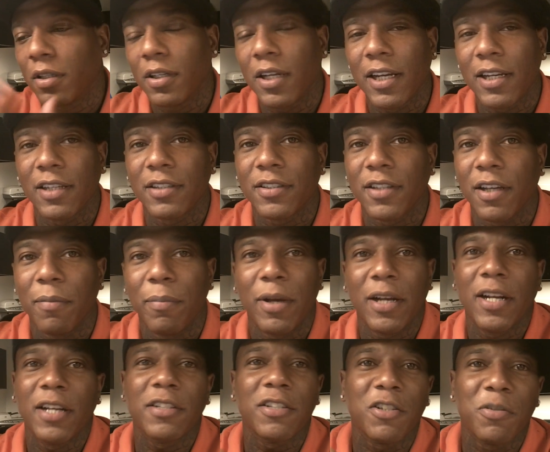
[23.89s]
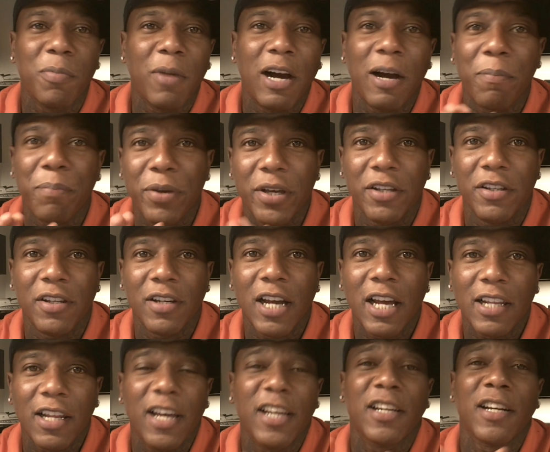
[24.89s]
Like I said, man, that's just my opinion. I
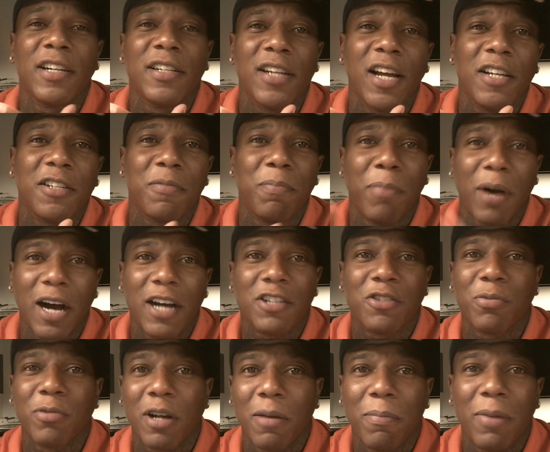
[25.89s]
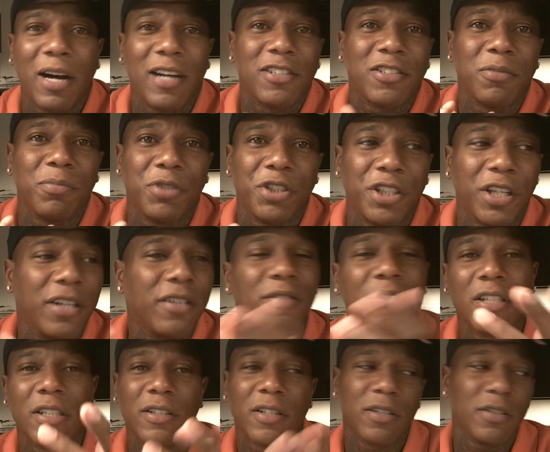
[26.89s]
like a nice box when I buy some shit.
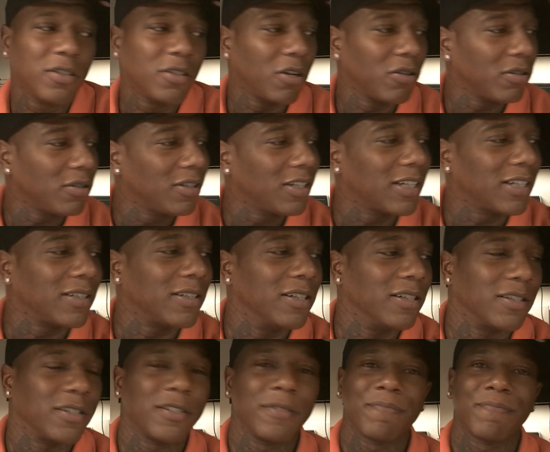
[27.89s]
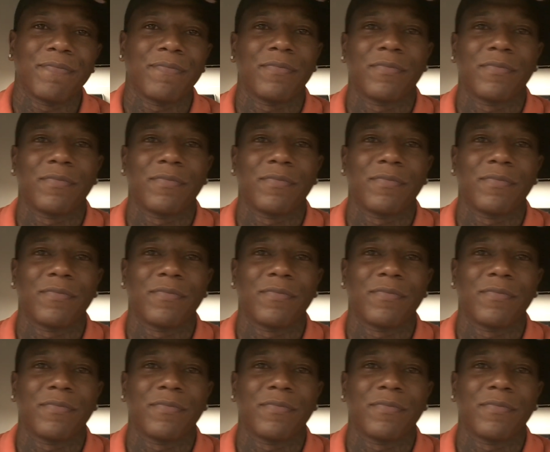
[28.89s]
Look at this.